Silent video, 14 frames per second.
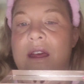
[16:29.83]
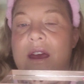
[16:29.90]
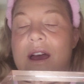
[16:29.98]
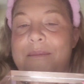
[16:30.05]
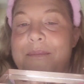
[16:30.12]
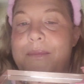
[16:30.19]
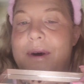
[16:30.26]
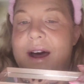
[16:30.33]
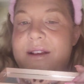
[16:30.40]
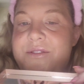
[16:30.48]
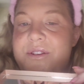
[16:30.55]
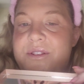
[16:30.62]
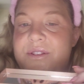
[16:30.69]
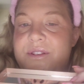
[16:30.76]
I
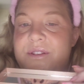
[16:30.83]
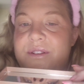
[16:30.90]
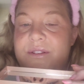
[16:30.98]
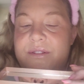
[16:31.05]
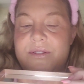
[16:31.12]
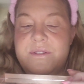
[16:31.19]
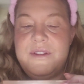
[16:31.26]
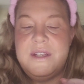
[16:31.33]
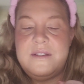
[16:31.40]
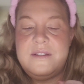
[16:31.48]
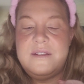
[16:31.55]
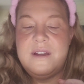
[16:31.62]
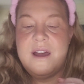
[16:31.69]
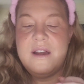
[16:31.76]
might just use
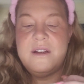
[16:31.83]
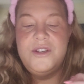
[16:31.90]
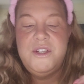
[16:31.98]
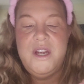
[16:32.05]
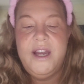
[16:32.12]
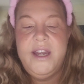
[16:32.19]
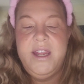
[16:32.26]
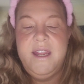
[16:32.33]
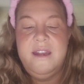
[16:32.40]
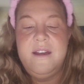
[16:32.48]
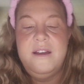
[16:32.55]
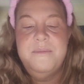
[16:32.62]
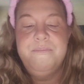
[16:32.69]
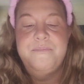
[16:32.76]
this darker shade
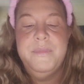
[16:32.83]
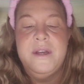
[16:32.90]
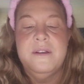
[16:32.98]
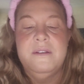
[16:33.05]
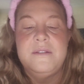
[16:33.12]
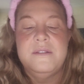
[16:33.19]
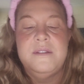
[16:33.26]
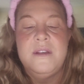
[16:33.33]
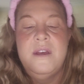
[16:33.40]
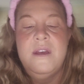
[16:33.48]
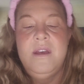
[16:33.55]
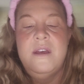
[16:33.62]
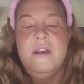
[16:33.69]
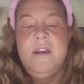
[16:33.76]
here because
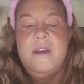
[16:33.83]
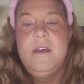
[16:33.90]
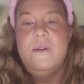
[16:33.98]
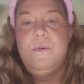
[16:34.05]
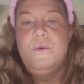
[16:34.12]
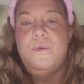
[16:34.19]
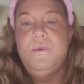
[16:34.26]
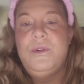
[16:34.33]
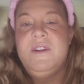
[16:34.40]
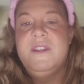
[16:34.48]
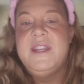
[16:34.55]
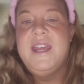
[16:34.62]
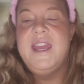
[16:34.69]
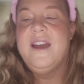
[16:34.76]
look
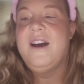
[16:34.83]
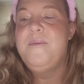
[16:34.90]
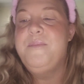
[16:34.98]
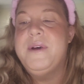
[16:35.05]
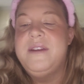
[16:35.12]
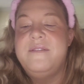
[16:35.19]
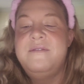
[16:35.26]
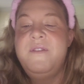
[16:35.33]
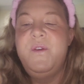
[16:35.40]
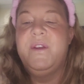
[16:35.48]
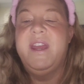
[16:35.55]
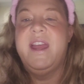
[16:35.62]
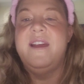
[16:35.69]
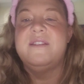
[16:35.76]
at the kick up, but
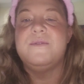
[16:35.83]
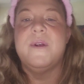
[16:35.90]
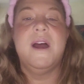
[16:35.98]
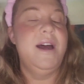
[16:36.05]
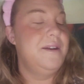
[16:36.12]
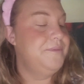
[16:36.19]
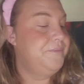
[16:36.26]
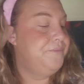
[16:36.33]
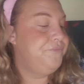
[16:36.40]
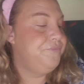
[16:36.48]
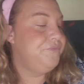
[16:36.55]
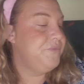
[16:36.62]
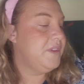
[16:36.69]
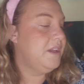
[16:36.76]
who cares, right?
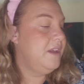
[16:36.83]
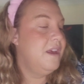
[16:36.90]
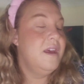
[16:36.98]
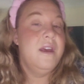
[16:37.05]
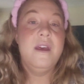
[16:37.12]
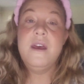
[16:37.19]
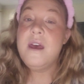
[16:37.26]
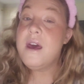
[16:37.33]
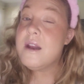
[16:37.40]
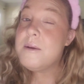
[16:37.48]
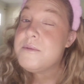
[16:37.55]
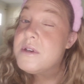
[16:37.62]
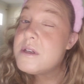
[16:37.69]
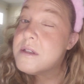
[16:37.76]
And
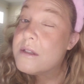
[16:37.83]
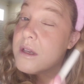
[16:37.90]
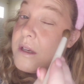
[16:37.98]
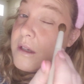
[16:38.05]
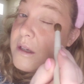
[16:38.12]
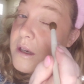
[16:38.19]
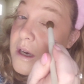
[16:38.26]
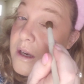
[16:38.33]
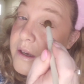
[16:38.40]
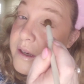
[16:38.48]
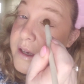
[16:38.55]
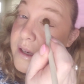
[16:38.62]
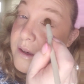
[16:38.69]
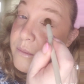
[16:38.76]
I'm just gonna
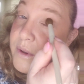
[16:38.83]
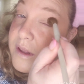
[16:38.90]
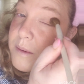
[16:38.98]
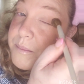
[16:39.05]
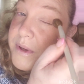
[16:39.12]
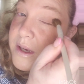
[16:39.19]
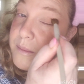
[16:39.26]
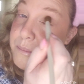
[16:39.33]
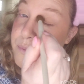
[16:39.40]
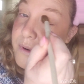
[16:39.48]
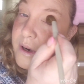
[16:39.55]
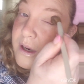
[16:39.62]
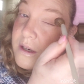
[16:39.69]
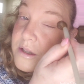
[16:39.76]
go with a big
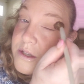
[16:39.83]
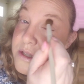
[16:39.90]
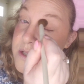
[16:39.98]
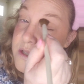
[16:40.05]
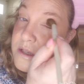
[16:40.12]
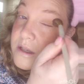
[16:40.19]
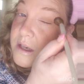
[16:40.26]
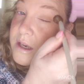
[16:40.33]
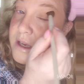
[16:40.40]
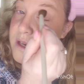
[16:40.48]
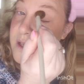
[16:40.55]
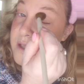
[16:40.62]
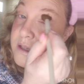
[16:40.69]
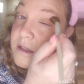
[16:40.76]
brush,
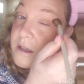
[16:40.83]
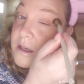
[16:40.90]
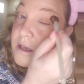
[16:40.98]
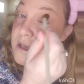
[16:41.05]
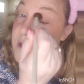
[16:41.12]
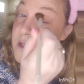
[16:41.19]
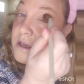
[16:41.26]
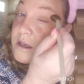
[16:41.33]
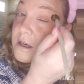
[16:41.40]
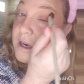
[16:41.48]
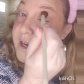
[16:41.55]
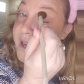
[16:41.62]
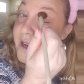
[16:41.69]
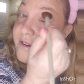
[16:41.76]
and
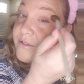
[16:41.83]
I have